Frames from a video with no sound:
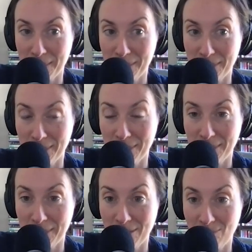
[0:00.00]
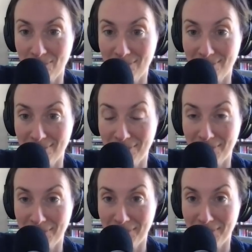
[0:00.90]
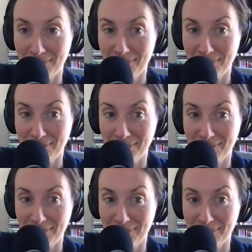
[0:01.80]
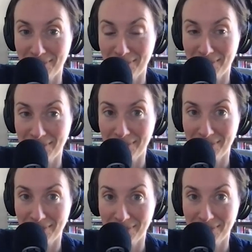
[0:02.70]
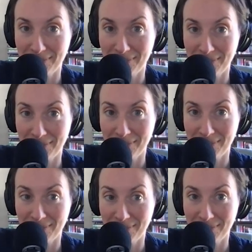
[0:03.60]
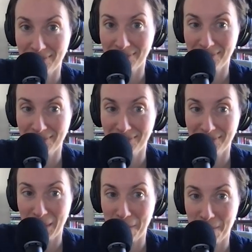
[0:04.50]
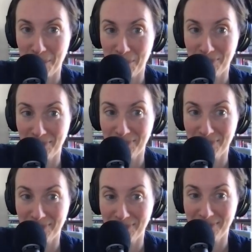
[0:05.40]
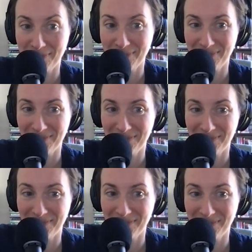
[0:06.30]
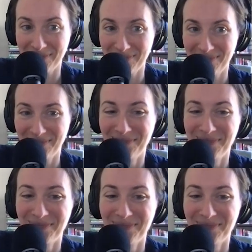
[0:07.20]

The person shown says nothing.